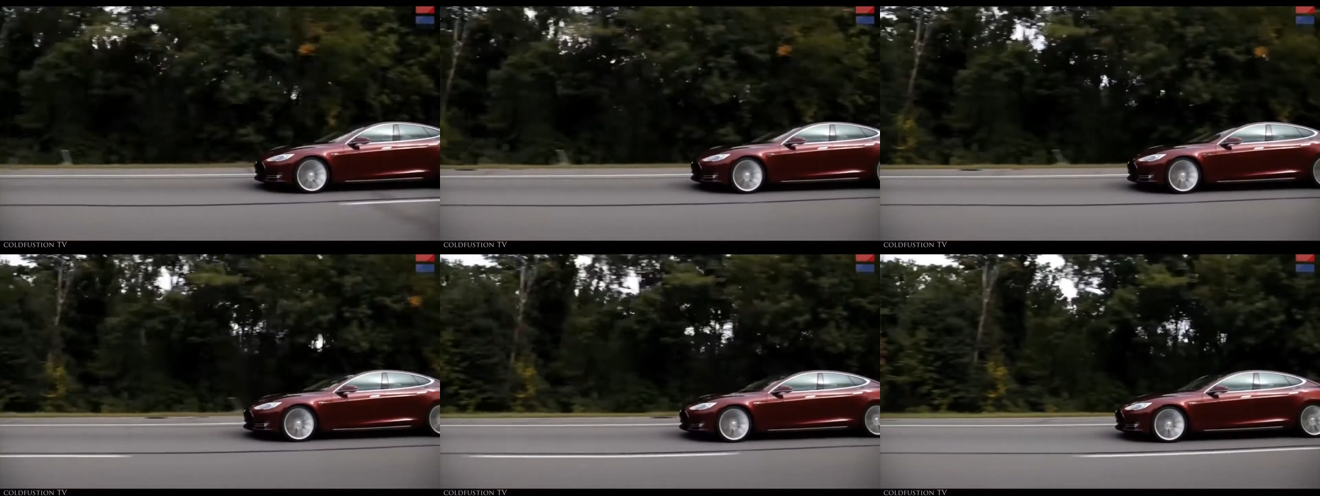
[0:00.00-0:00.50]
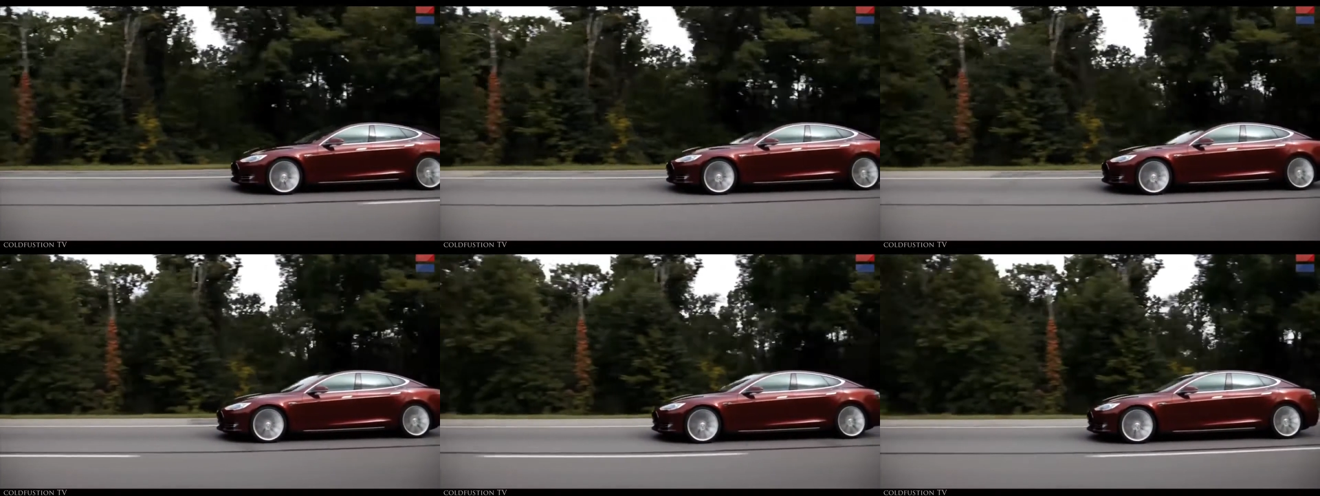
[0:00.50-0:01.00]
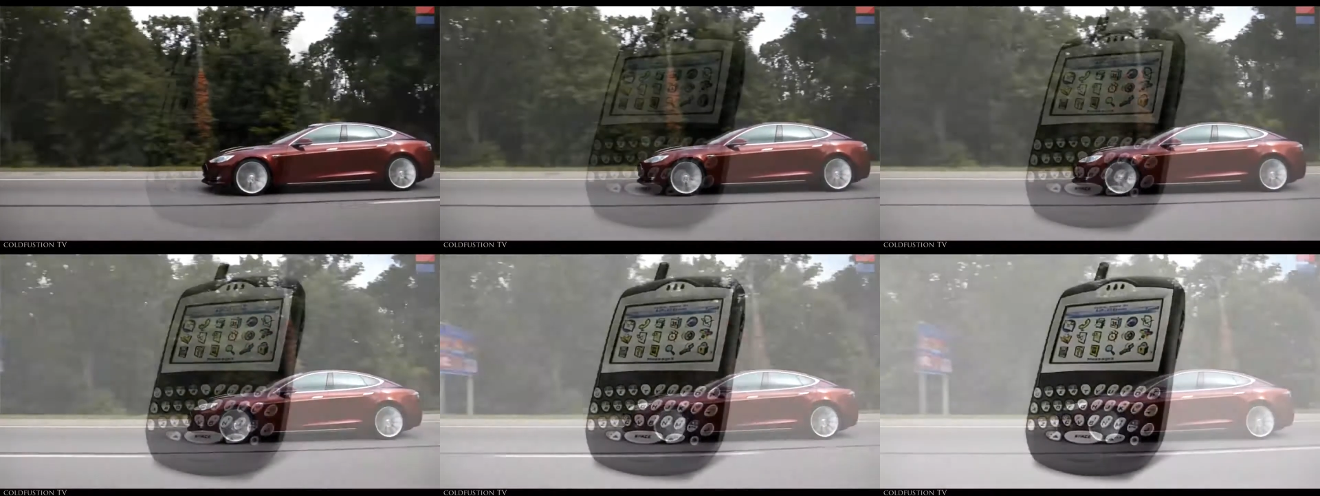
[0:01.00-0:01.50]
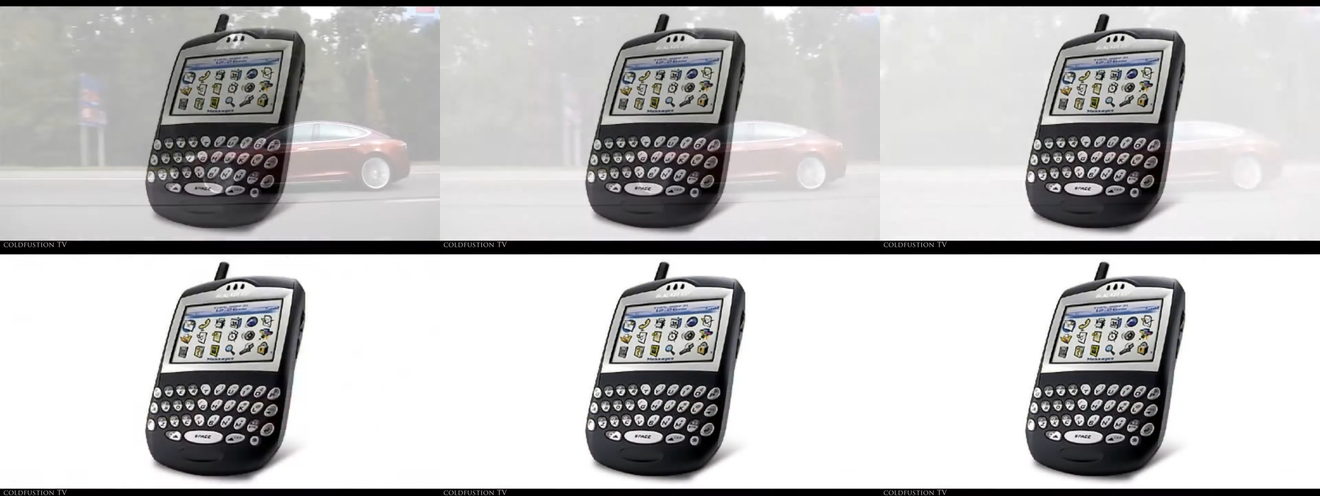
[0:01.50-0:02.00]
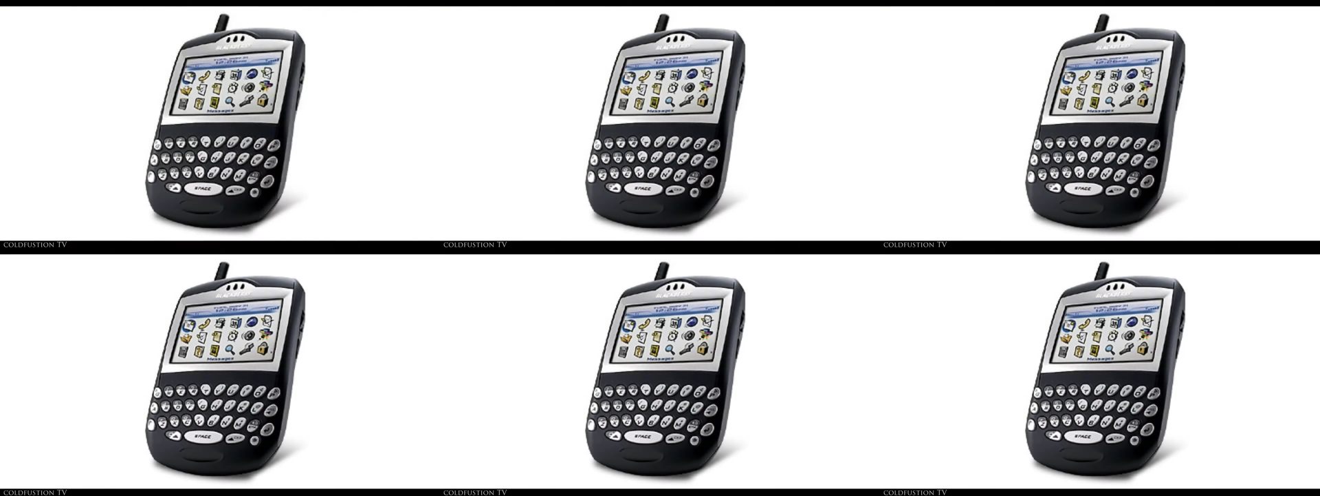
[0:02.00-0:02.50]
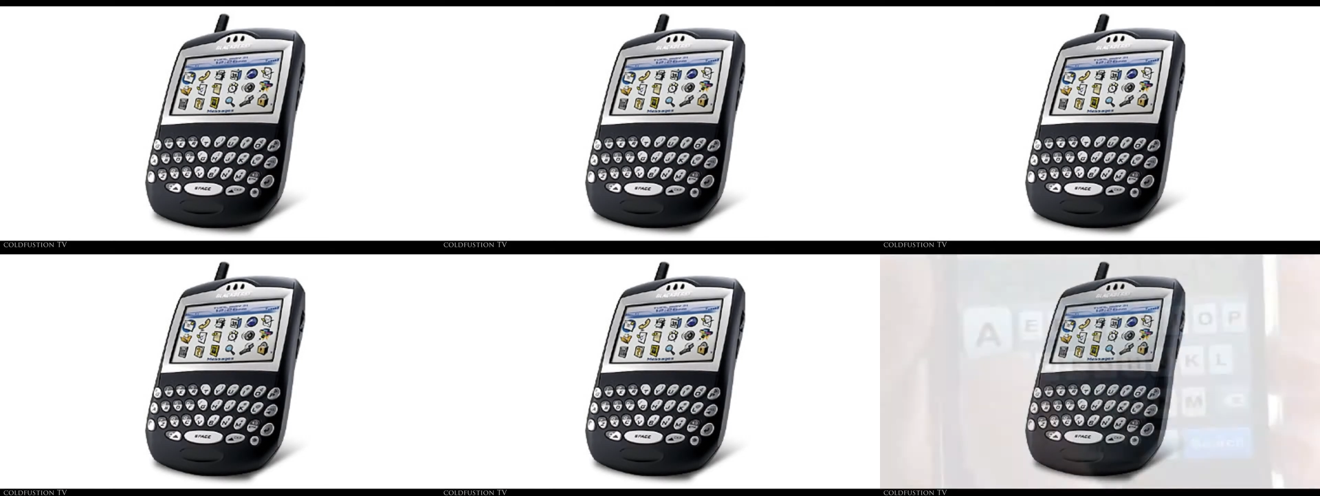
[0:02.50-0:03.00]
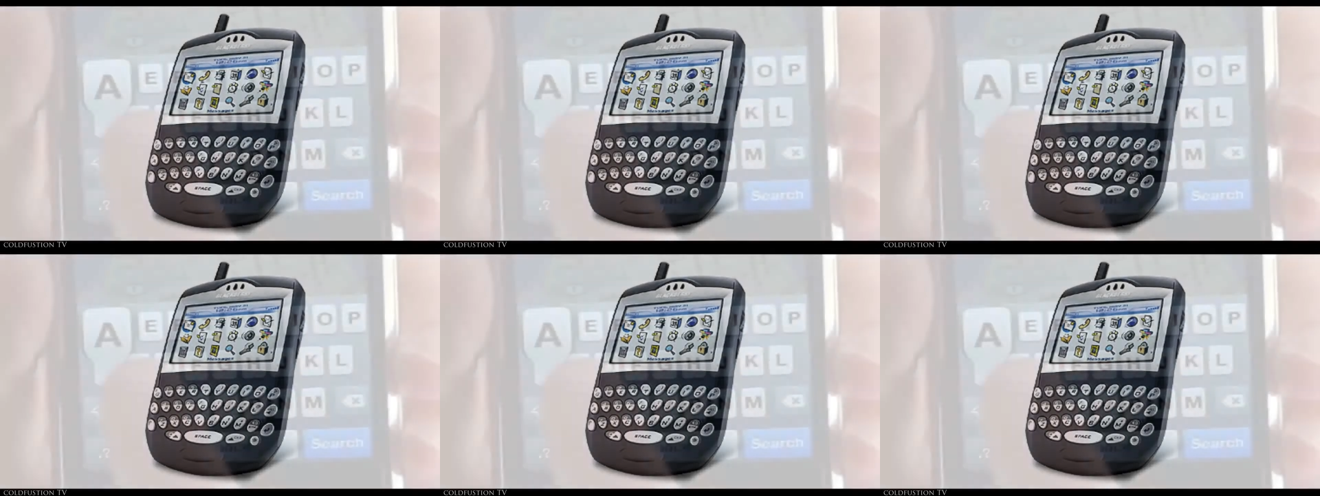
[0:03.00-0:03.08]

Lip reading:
No face is visible, so there are no lips to read.